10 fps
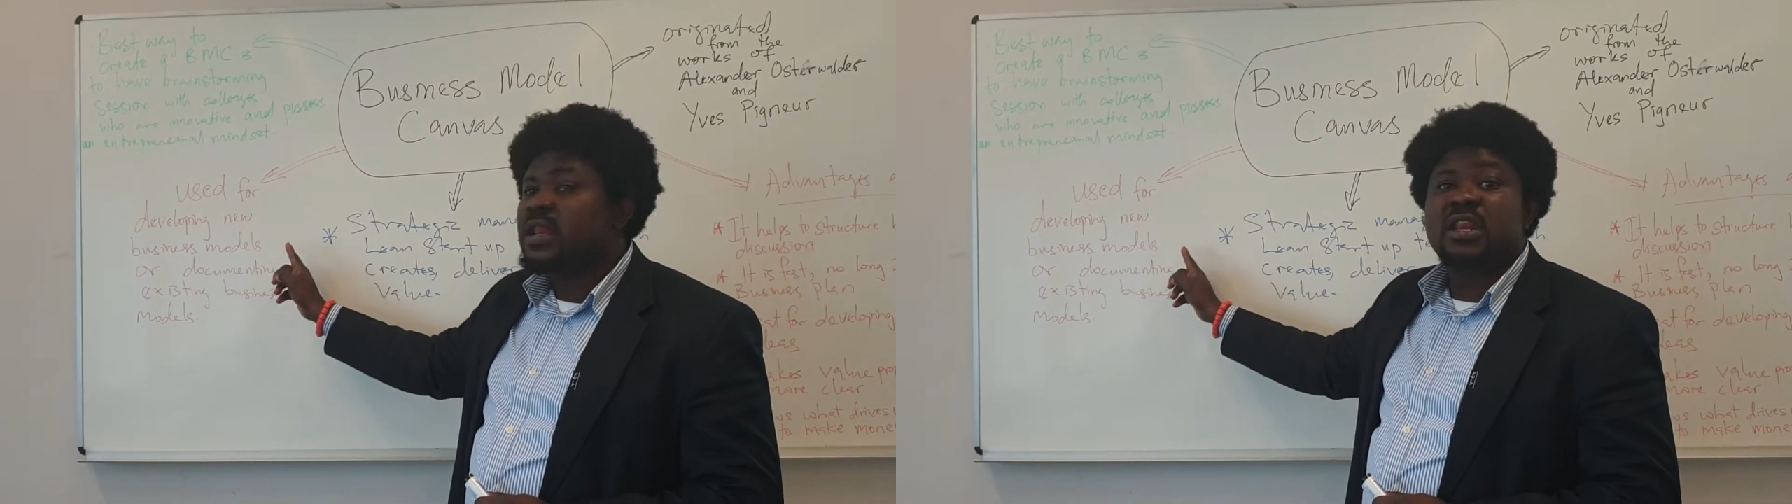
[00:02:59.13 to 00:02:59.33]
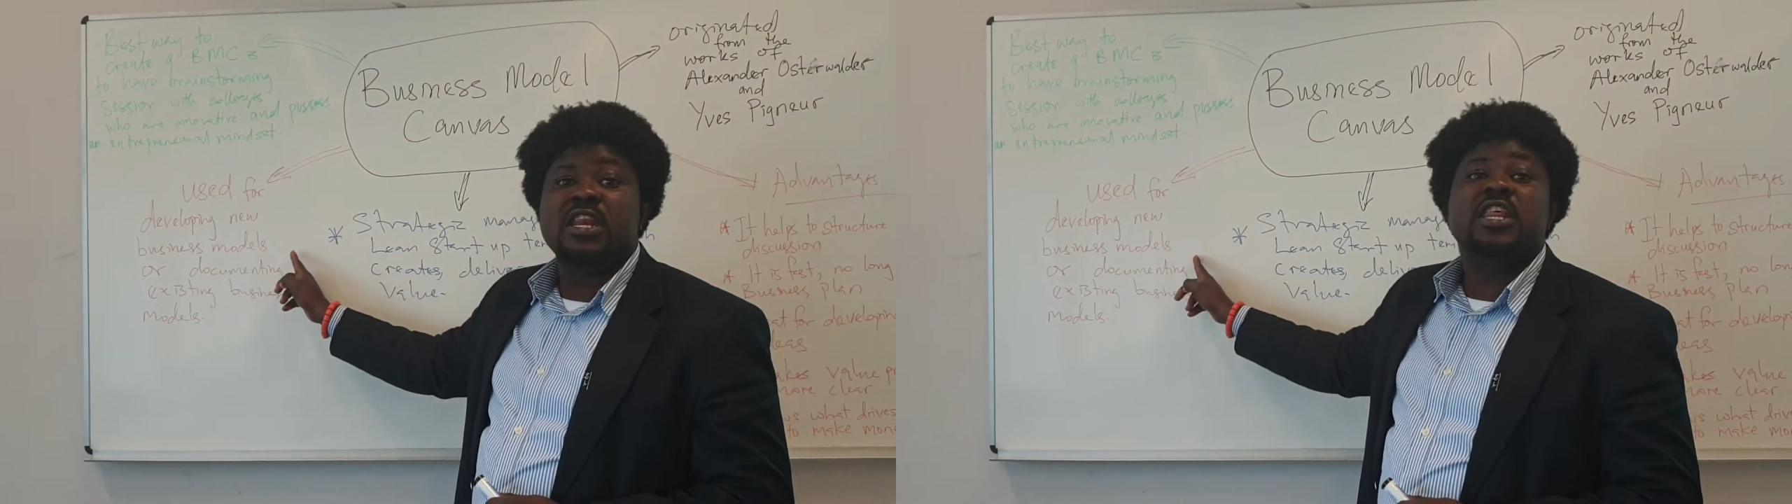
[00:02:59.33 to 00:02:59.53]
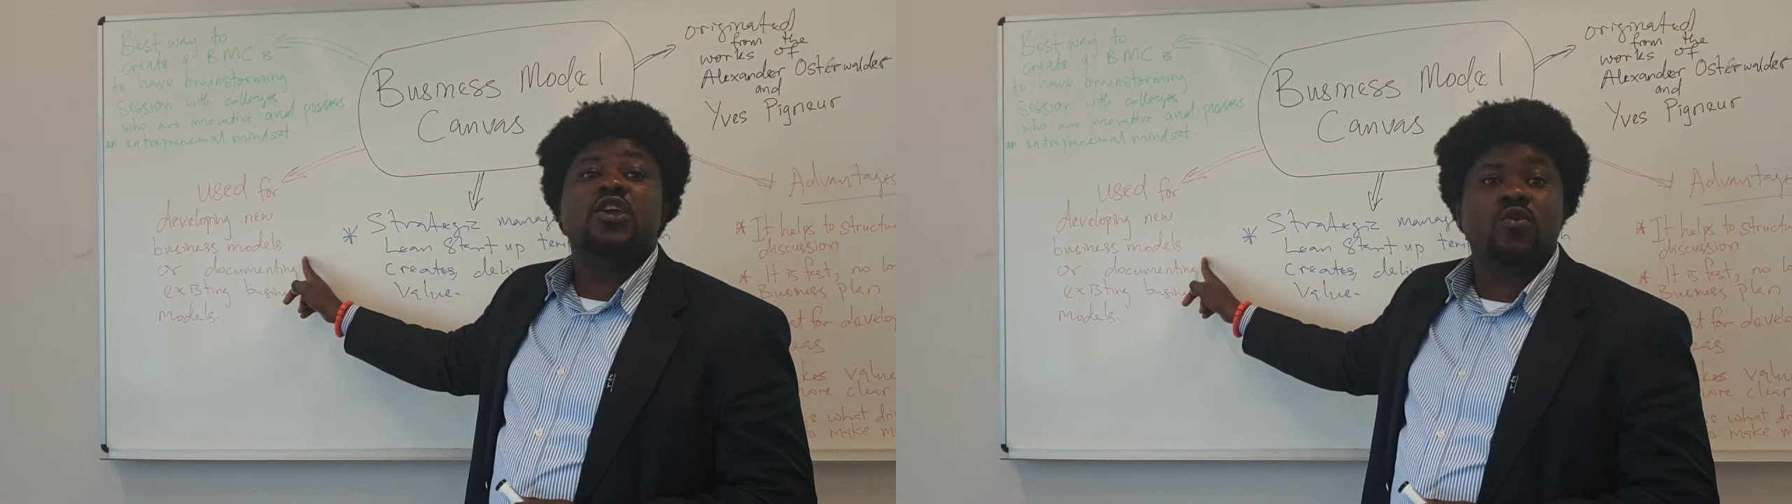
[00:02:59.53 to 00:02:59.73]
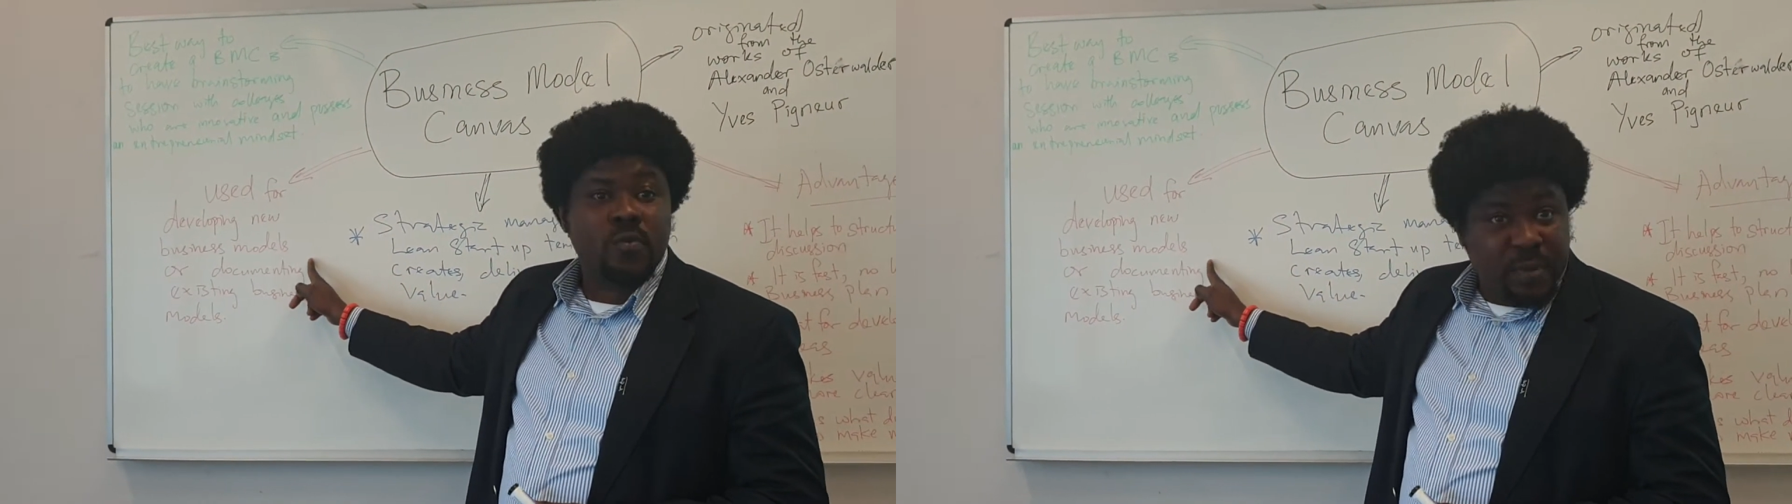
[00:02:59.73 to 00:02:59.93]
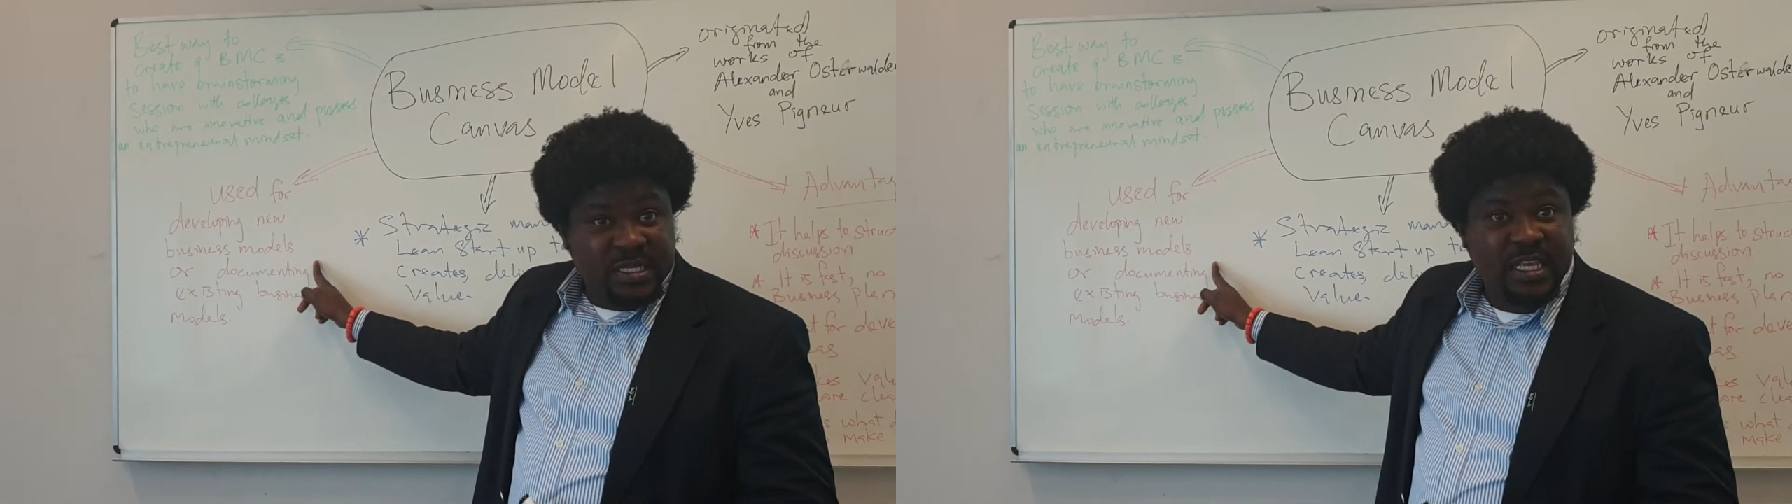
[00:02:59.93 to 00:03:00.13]
new
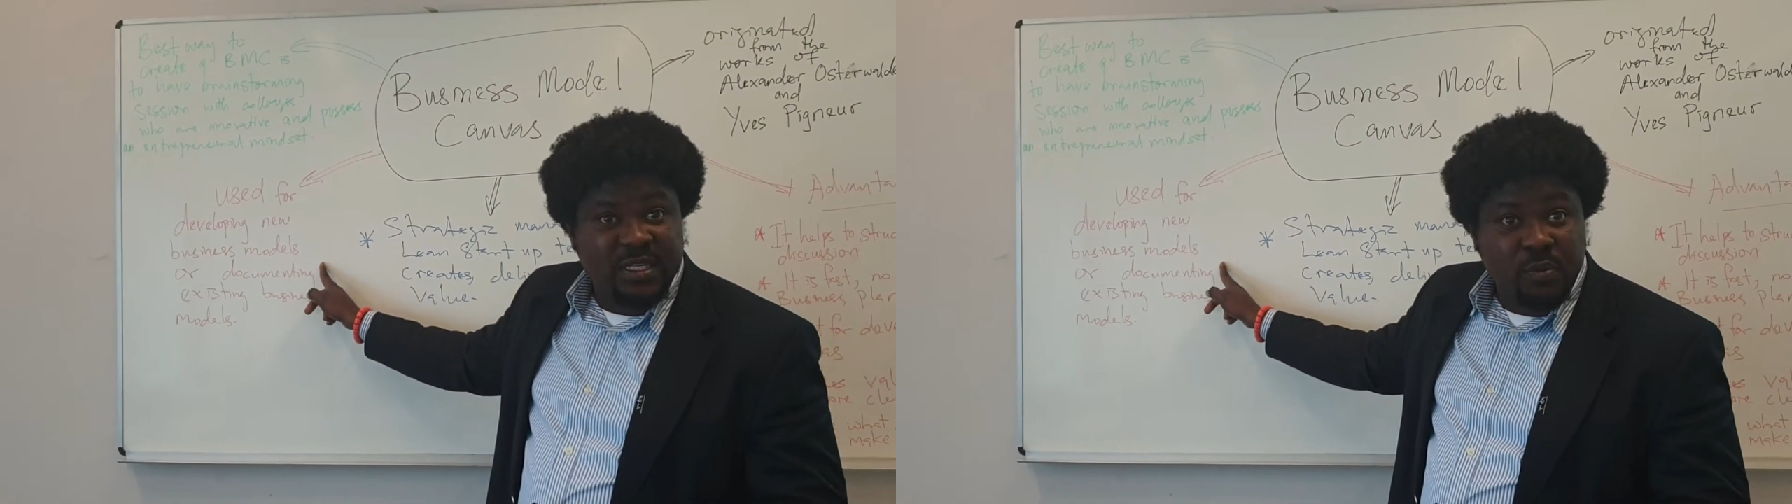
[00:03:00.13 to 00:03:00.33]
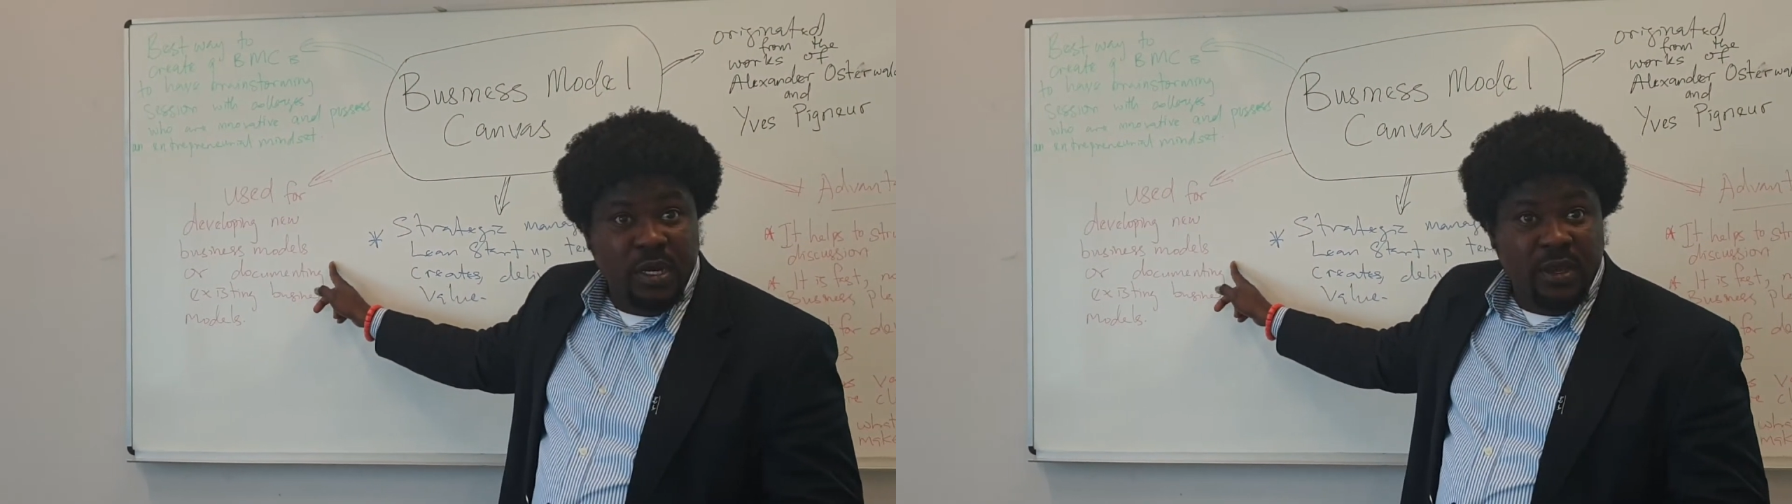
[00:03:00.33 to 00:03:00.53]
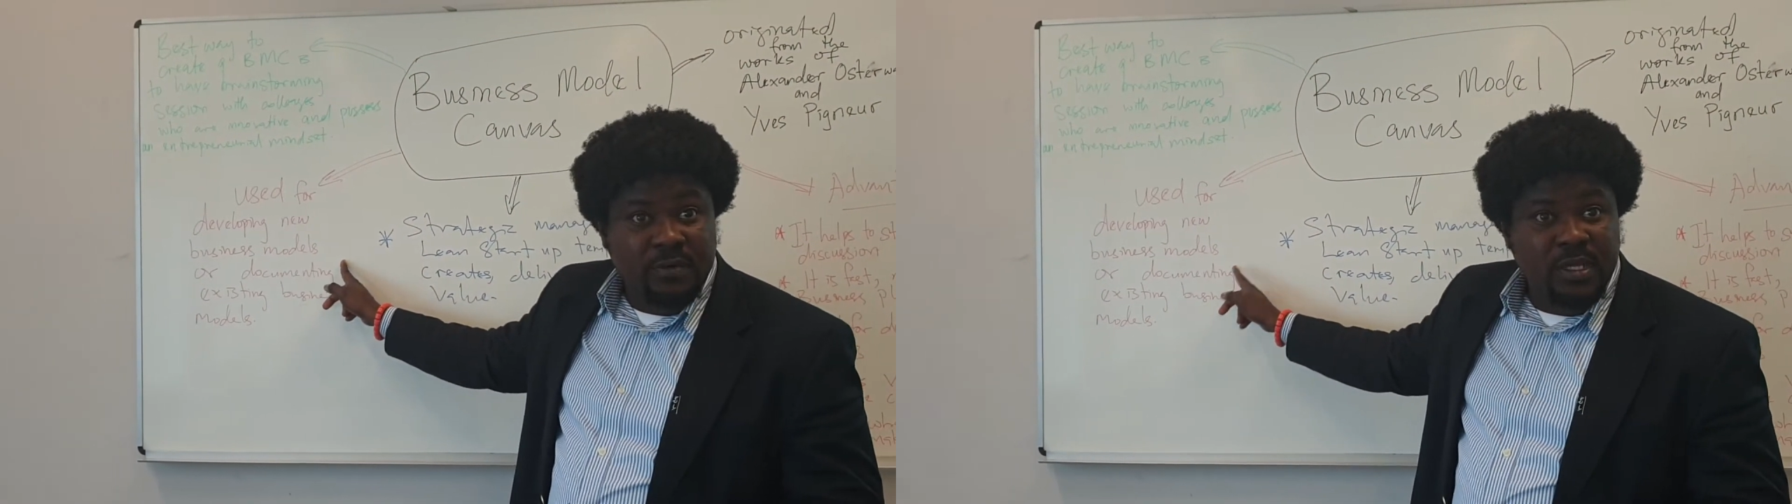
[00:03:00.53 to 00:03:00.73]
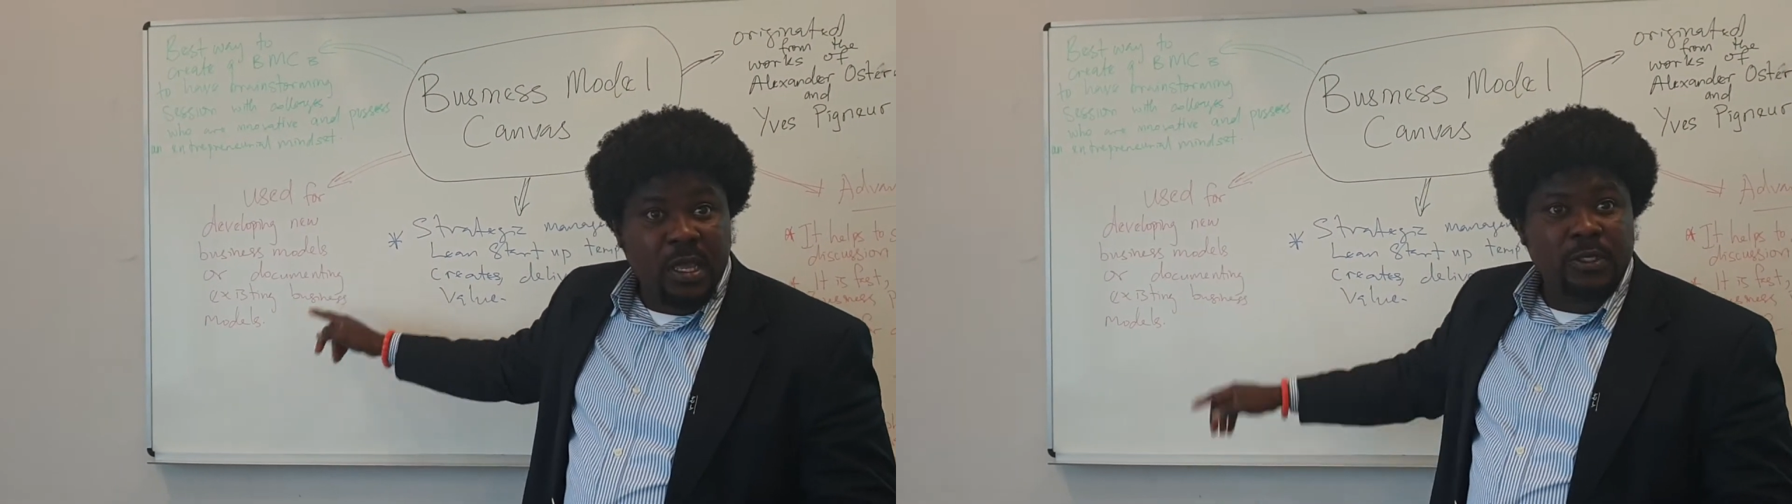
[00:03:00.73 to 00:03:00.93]
business models.